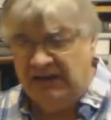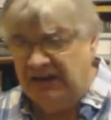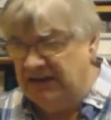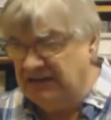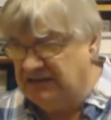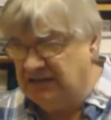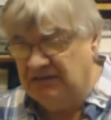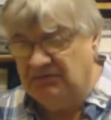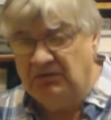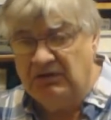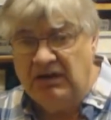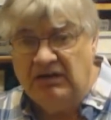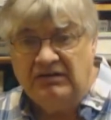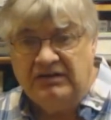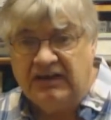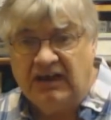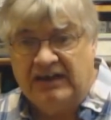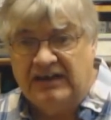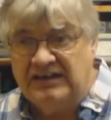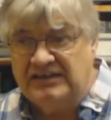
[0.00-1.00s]
He said, well,
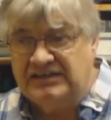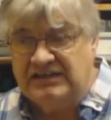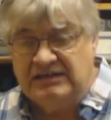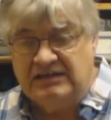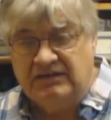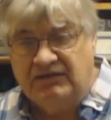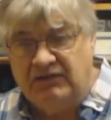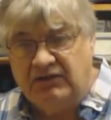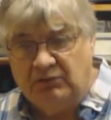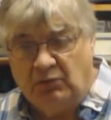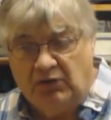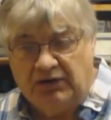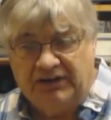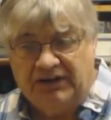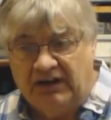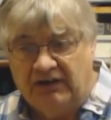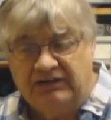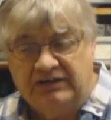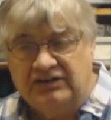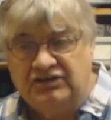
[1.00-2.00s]
okay. He said, if you want
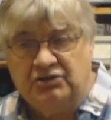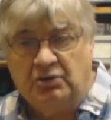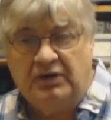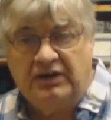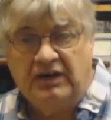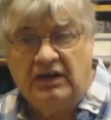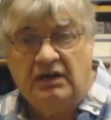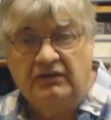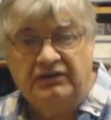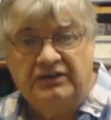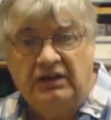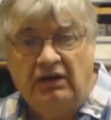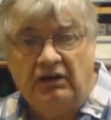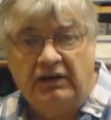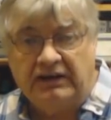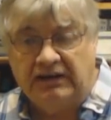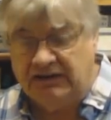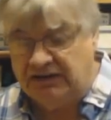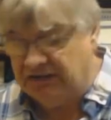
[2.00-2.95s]
to know, you're 20 over 9.